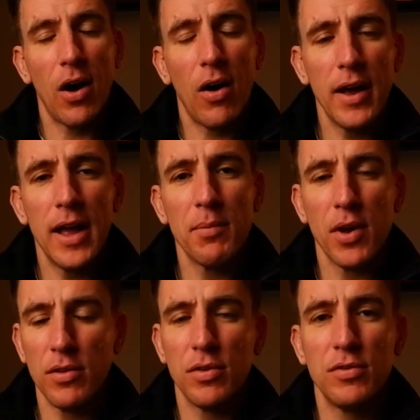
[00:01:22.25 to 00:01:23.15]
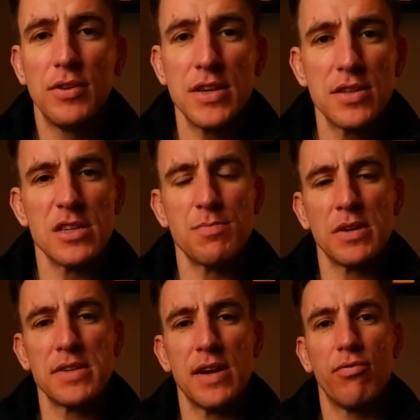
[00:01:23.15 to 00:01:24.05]
I am going to distance
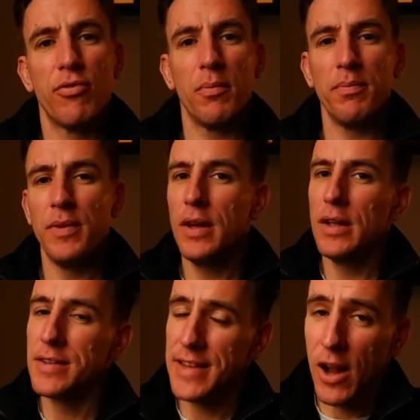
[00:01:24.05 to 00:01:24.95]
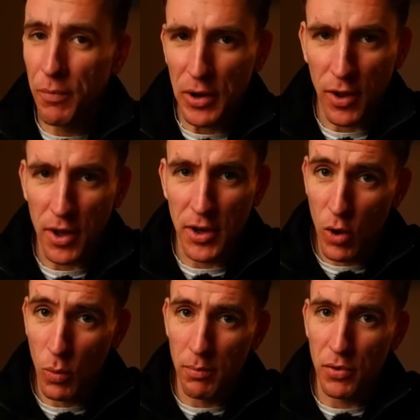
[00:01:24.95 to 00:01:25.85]
myself from sounding like I
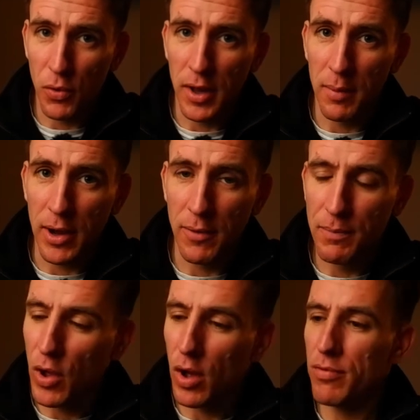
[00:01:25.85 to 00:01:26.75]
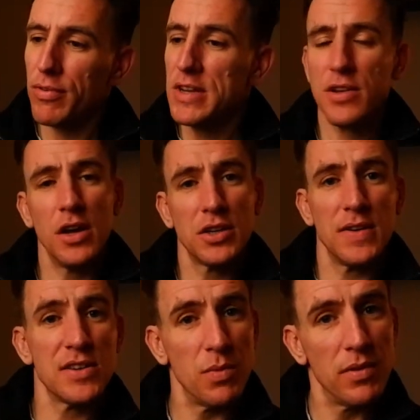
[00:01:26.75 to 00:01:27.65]
know what I'm talking about. I've researched
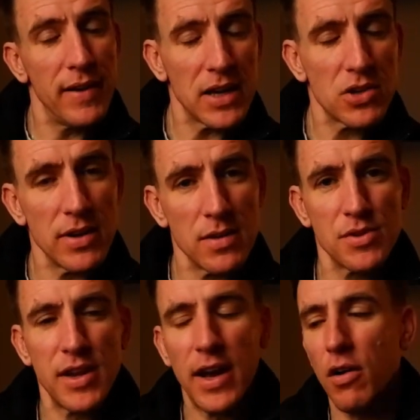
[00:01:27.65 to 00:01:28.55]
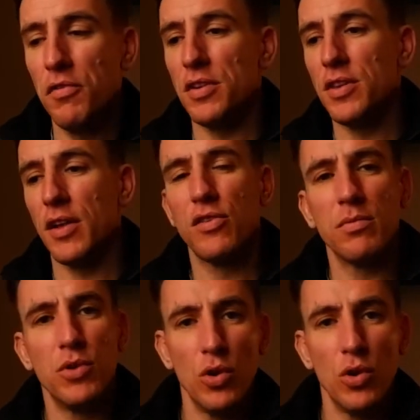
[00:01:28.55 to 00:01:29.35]
this with Victory themselves and done some